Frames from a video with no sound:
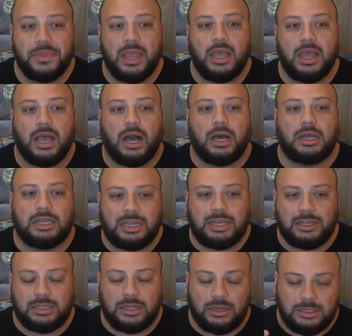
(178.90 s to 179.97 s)

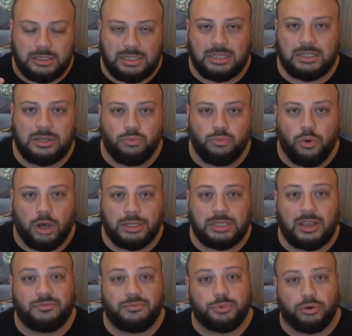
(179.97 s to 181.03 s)
In D&D 1,
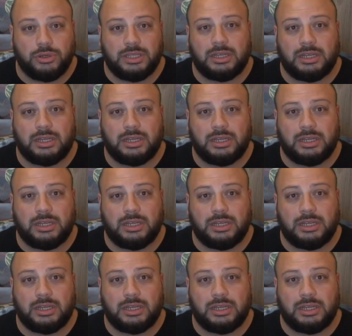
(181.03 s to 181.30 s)
they've broken down the